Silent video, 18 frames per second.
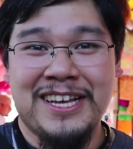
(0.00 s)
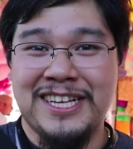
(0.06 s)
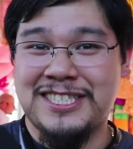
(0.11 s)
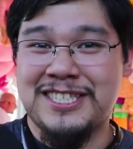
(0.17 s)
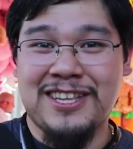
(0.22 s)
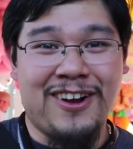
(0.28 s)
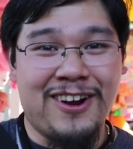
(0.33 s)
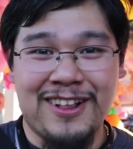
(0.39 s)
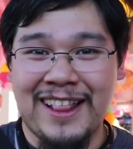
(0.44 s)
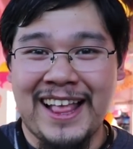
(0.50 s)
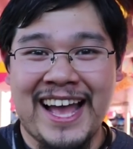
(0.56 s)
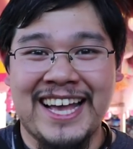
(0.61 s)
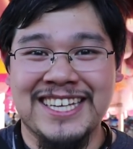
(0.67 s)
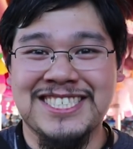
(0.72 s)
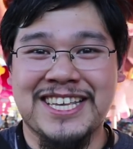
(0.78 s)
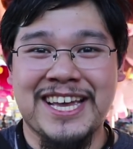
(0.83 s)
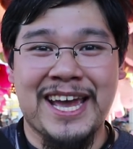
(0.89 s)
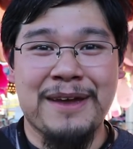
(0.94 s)
This is our
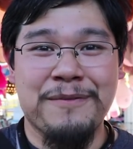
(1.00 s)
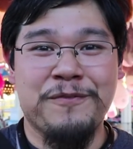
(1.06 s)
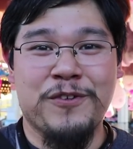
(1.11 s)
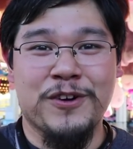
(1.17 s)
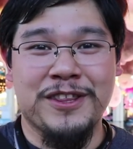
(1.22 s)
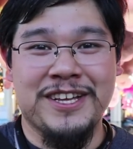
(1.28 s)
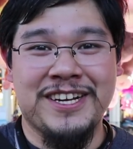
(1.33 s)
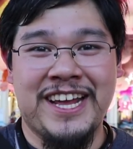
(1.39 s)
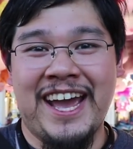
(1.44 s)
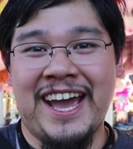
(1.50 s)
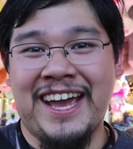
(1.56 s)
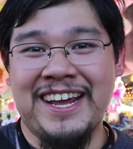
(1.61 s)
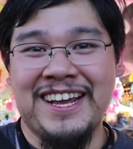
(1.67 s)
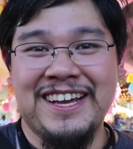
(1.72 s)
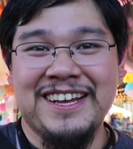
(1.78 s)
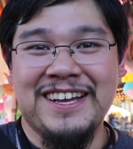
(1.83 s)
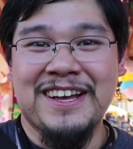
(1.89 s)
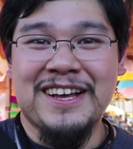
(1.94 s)
last game for the
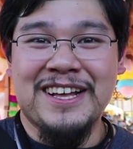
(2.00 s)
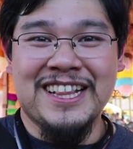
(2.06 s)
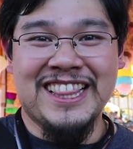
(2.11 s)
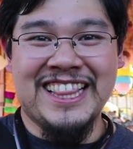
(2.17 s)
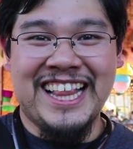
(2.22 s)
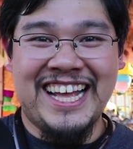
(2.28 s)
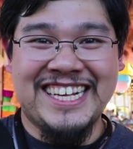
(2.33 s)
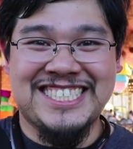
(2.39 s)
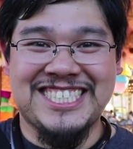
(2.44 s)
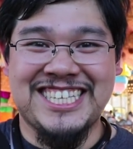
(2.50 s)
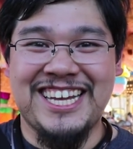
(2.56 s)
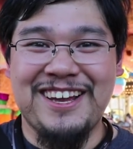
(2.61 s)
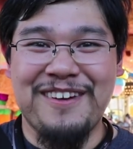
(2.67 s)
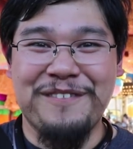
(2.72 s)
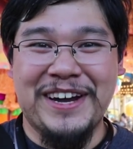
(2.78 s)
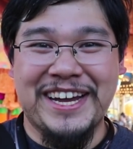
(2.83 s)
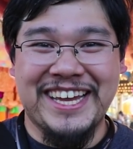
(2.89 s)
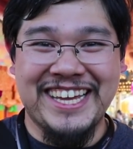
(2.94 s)
day. Let's
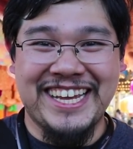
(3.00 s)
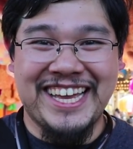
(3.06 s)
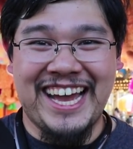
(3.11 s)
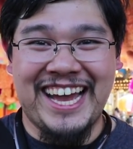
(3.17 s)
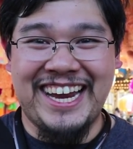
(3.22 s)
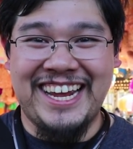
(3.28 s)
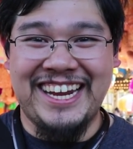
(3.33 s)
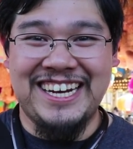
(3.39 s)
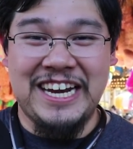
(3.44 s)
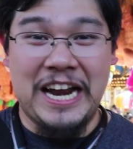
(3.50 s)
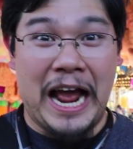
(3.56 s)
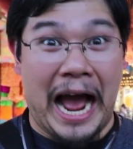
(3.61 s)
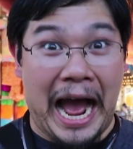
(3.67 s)
see if I can get it.